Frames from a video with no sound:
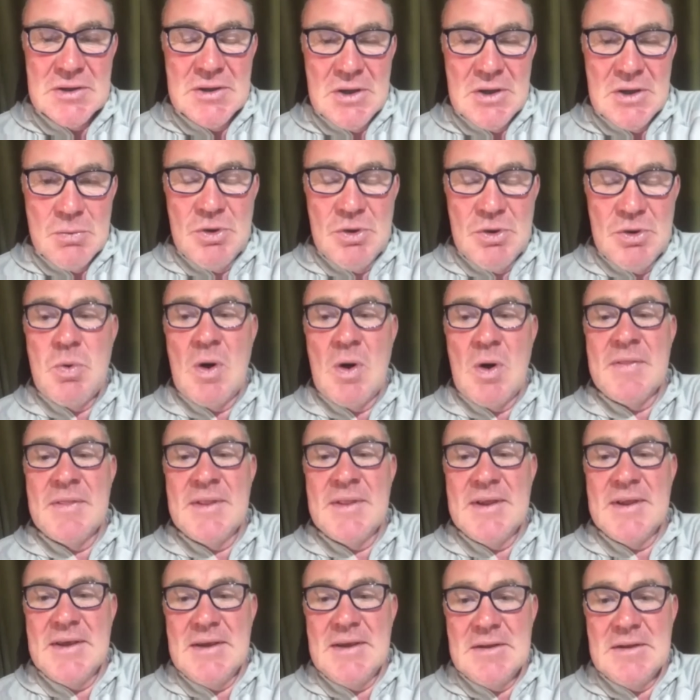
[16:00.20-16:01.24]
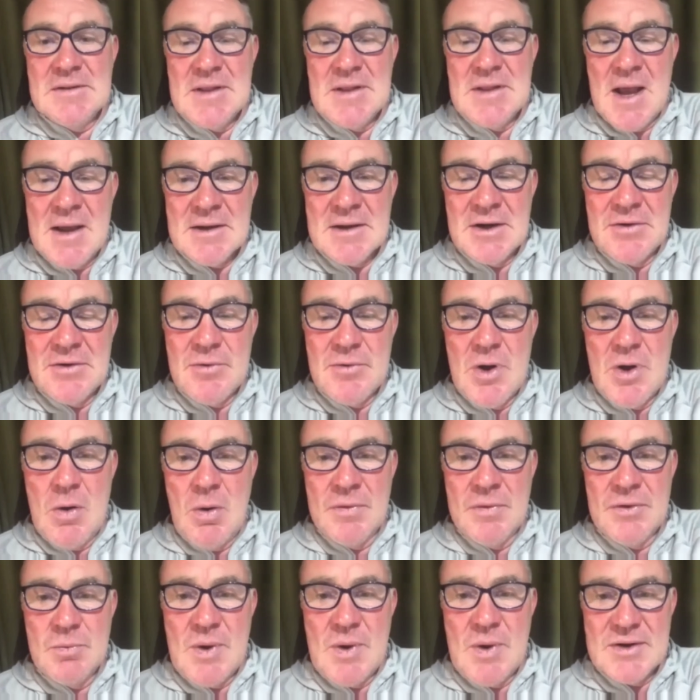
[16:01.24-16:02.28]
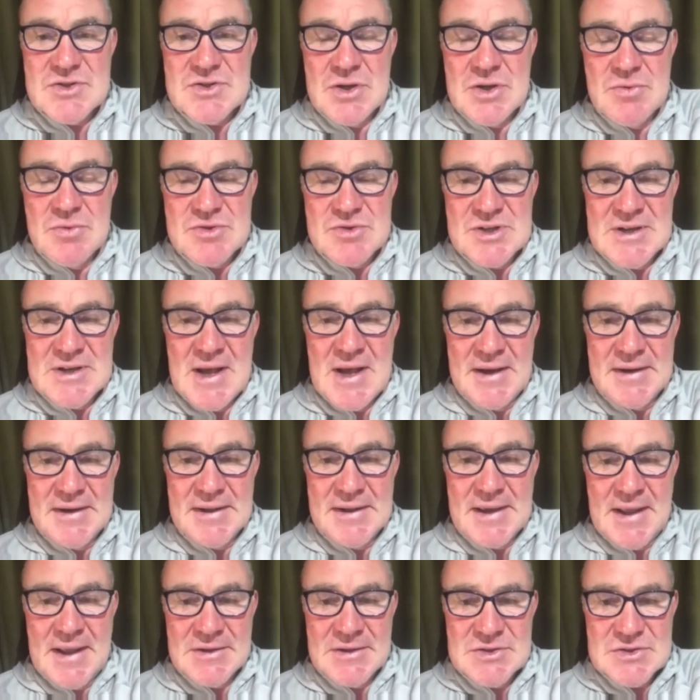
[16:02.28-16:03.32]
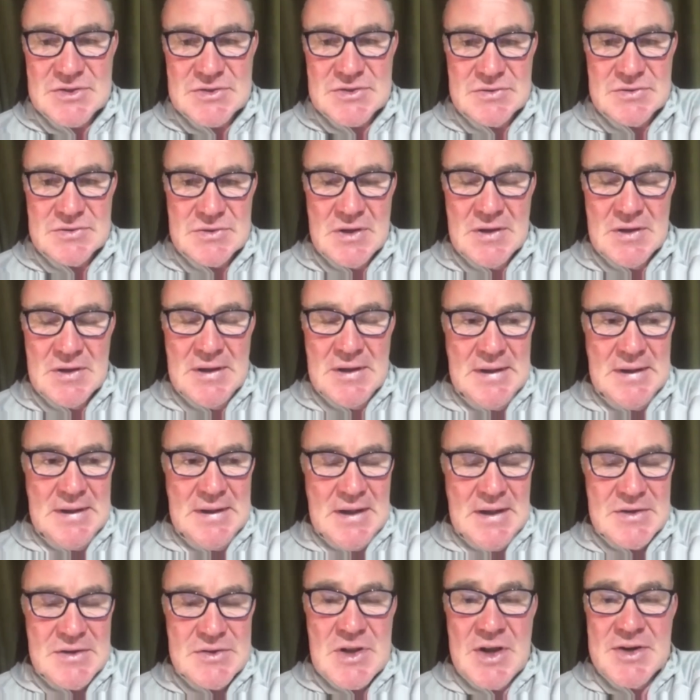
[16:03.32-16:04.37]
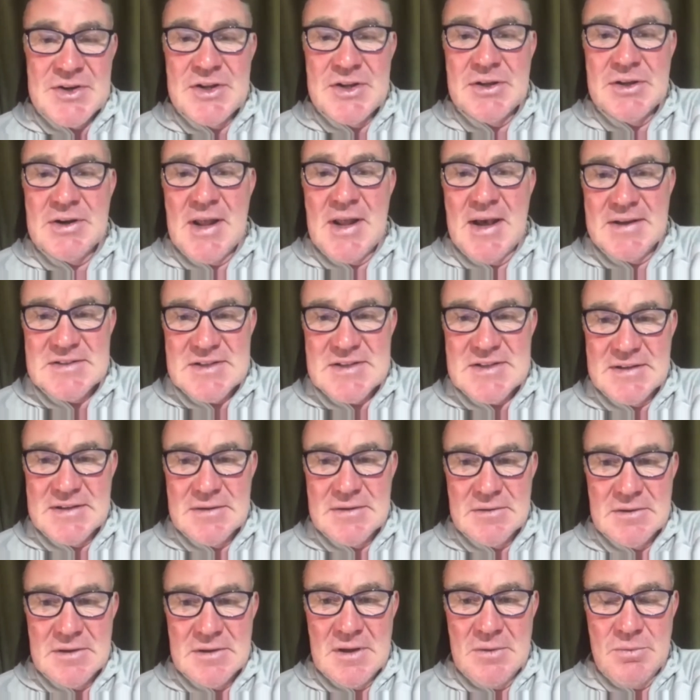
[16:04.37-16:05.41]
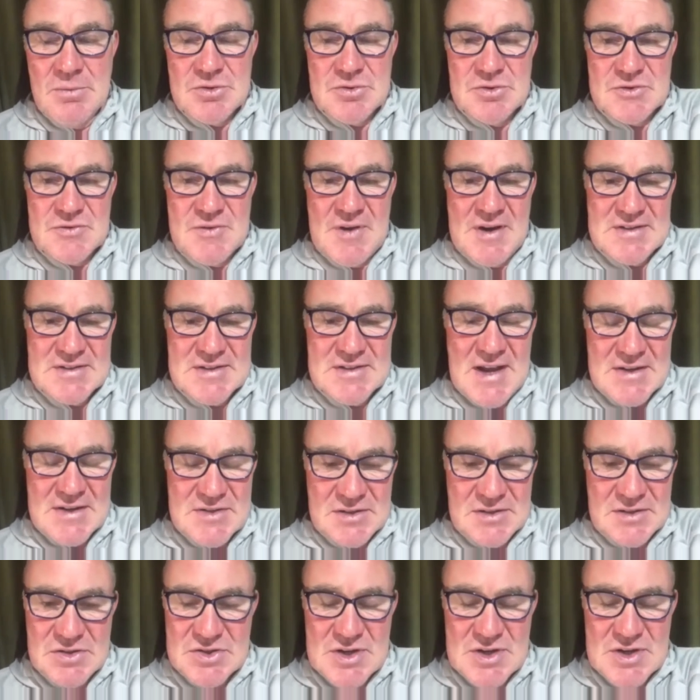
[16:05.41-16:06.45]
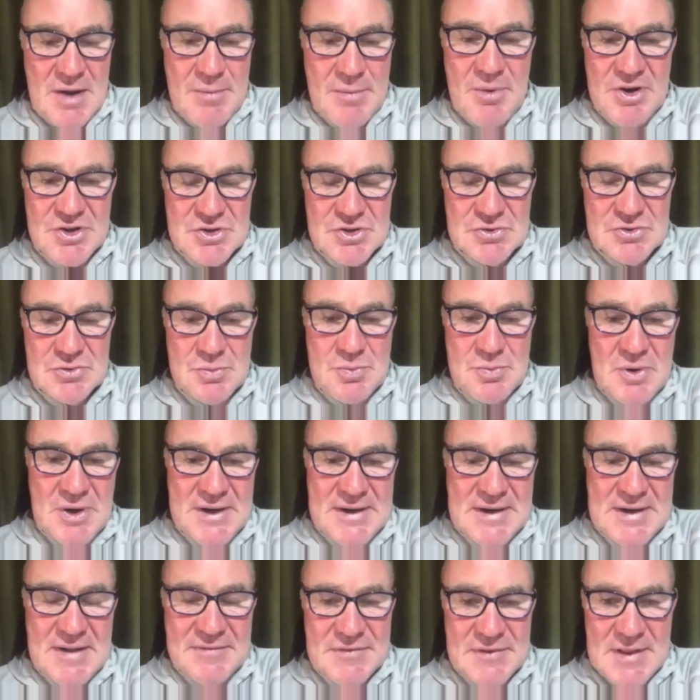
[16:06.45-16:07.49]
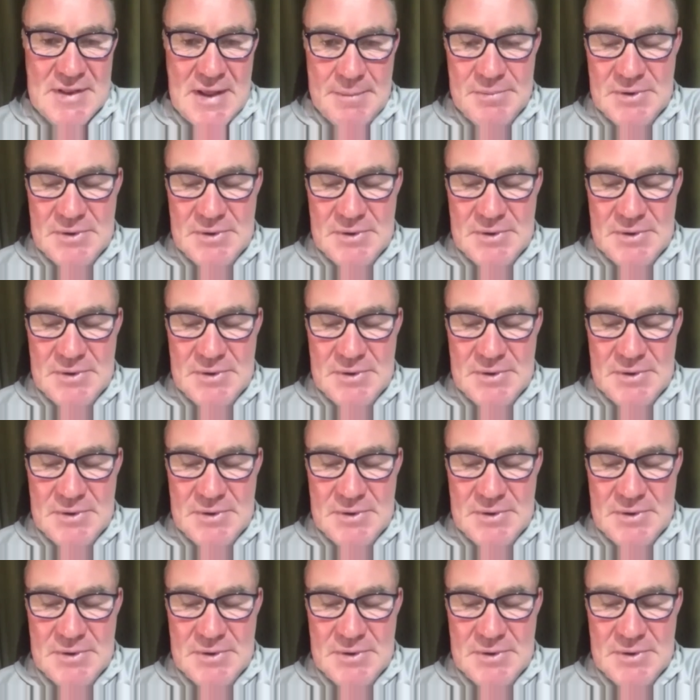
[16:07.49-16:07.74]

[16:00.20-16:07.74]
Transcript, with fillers: We'd won the 9 in a row on the wet Tuesday night against Dundee United, which was fantastic. The celebrations were brilliant after that.